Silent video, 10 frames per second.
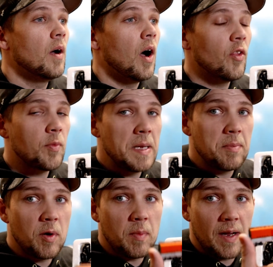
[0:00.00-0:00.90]
Other
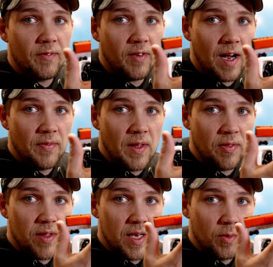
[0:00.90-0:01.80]
people might find
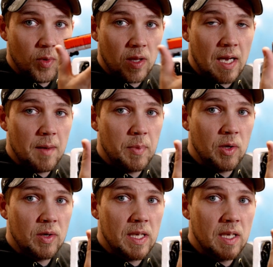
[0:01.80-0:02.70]
that the
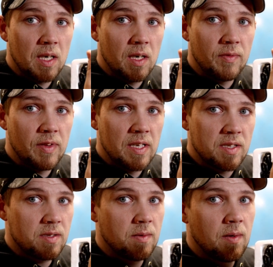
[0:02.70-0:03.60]
reliability of
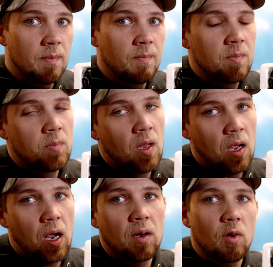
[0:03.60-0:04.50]
these,
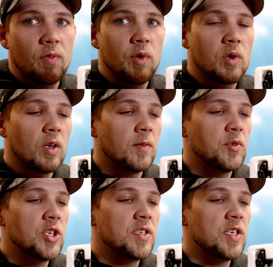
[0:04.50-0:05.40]
I don't know if you'd call them
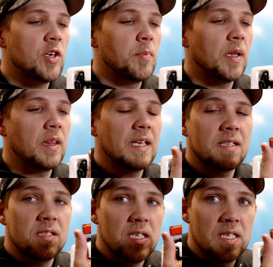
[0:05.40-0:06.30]
chintzier, but less
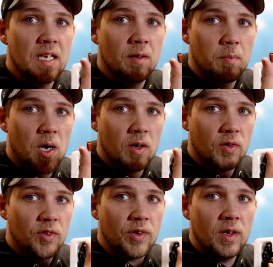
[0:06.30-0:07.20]
detailed
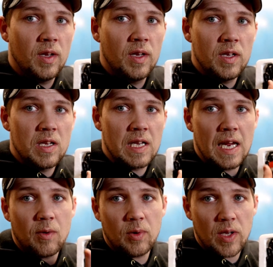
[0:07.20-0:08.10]
models, you
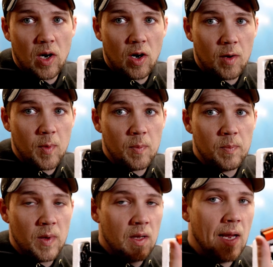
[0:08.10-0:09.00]
can't really harm them,
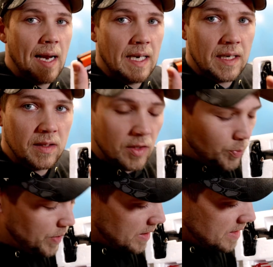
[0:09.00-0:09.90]
and at a little
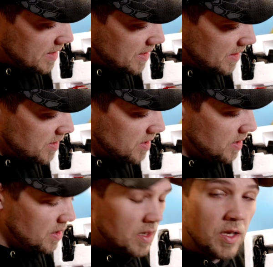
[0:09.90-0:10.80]
bit of distance,
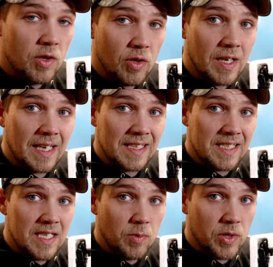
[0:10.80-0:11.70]
you can kind of
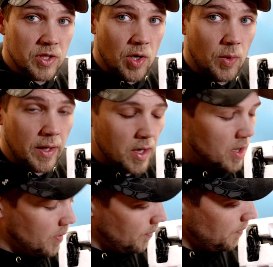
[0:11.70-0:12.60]
see what's going
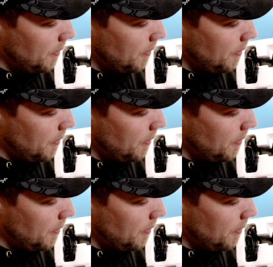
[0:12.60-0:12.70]
on.